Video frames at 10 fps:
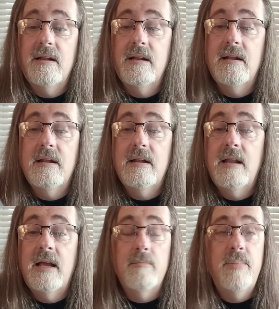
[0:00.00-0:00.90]

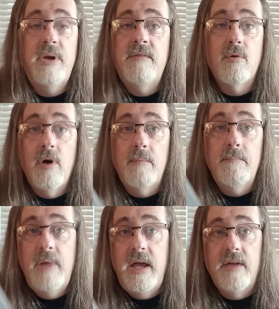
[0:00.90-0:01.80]
like a beaver on
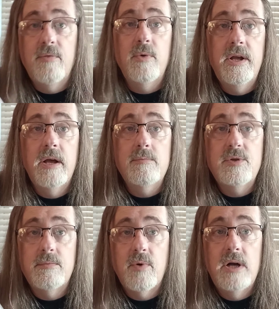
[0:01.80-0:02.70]
meth when it comes to
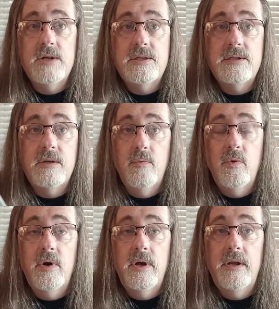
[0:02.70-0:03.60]
processing
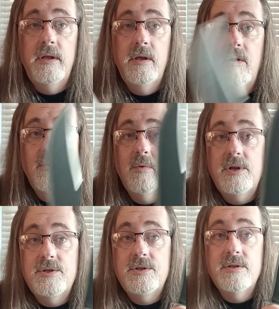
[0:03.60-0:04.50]
wood,
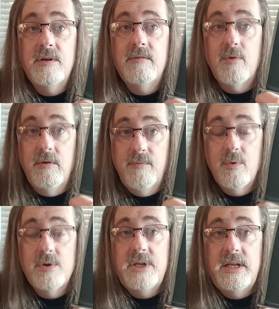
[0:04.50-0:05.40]
which for a
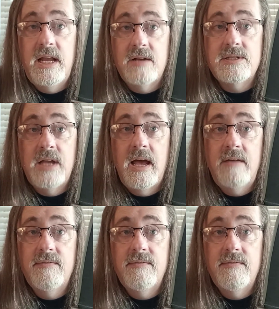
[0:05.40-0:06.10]
14-ounce knife